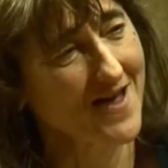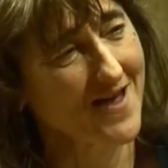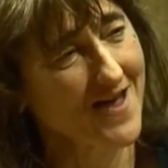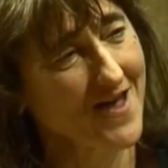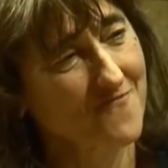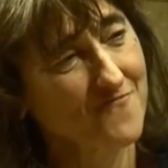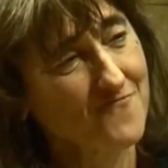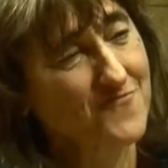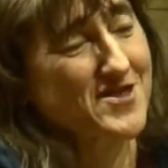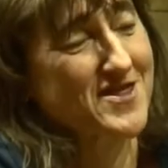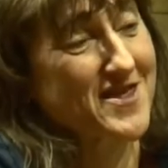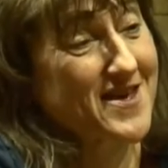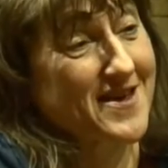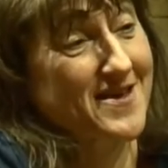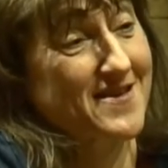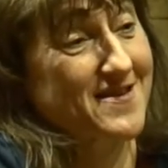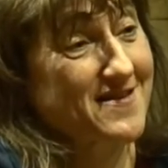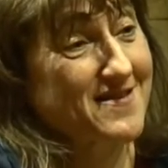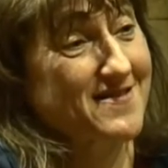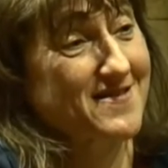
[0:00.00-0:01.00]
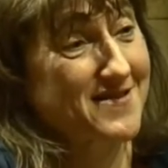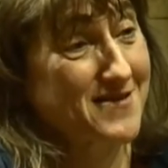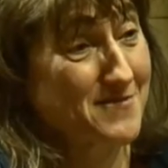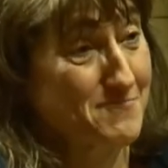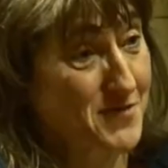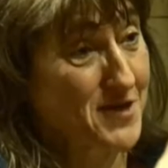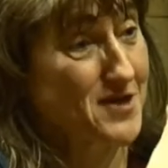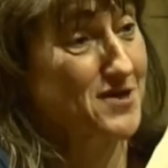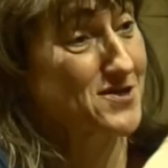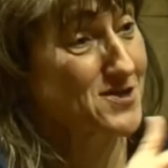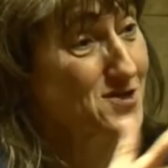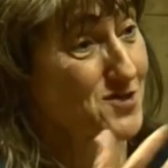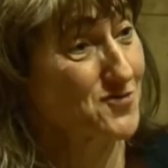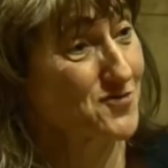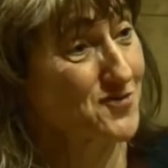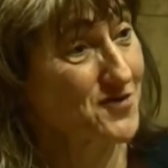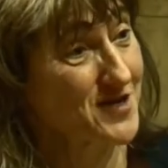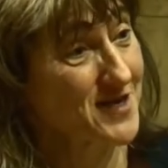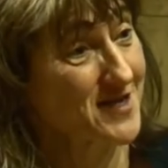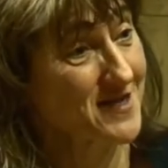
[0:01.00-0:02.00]
everything can be a
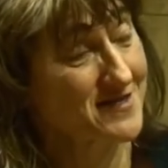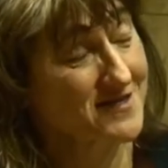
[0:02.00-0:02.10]
story.